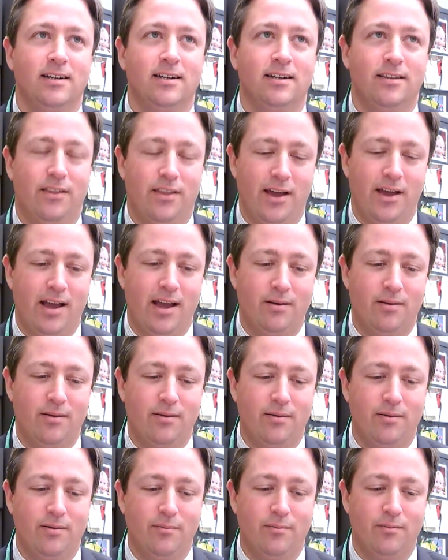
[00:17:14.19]

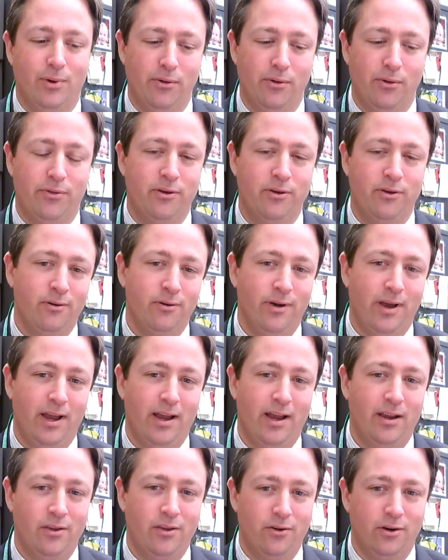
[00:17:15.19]
that both you
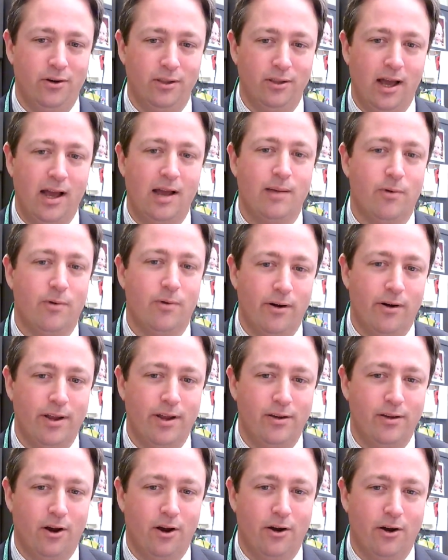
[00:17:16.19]
and your
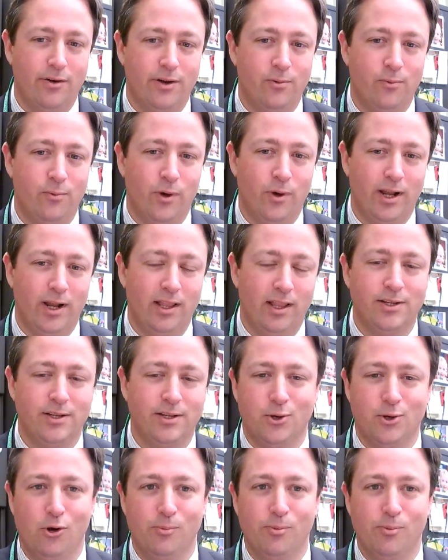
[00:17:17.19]
library are in what I like
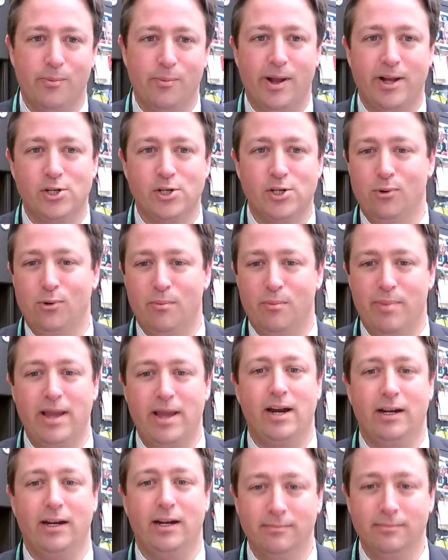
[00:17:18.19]
to call perpetual
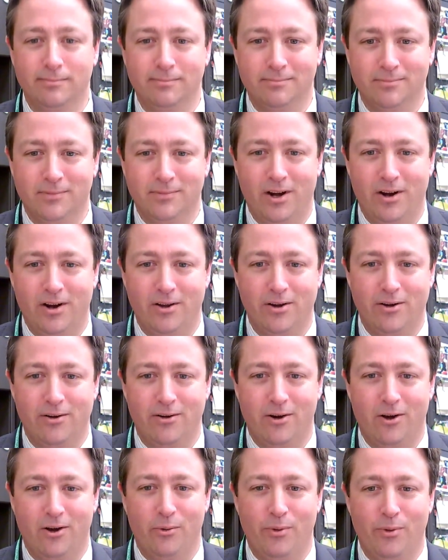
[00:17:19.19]
beta. You know,
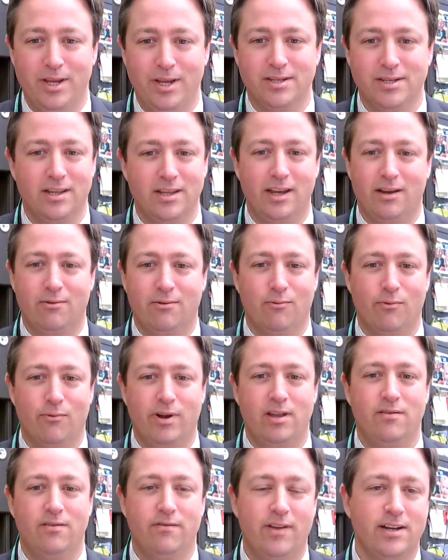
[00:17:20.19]
you're always like
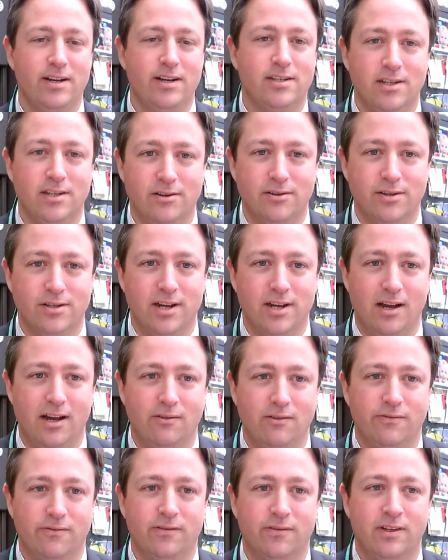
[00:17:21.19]
reinventing
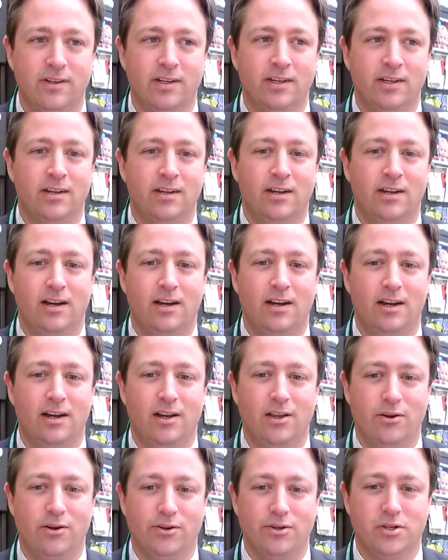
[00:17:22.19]
yourself,
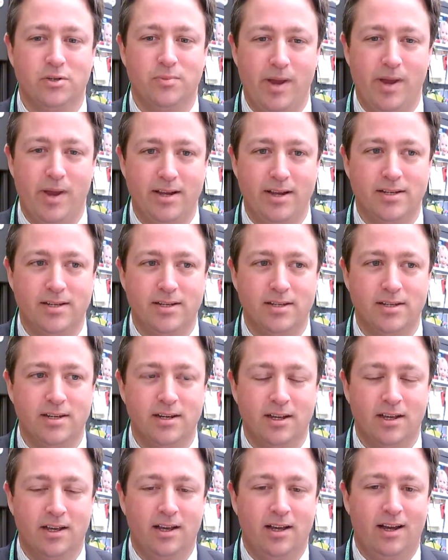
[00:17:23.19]
your space.
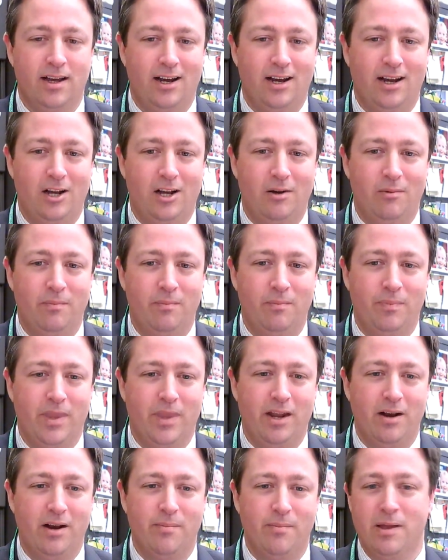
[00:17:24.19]
And
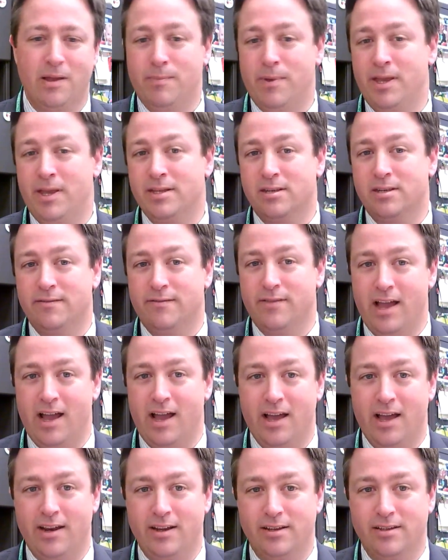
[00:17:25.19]
a big piece of
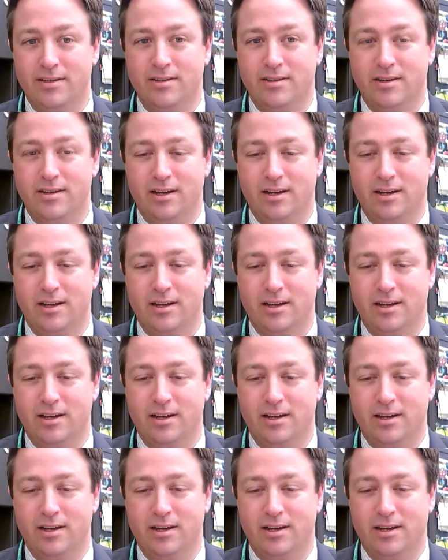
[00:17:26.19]
that is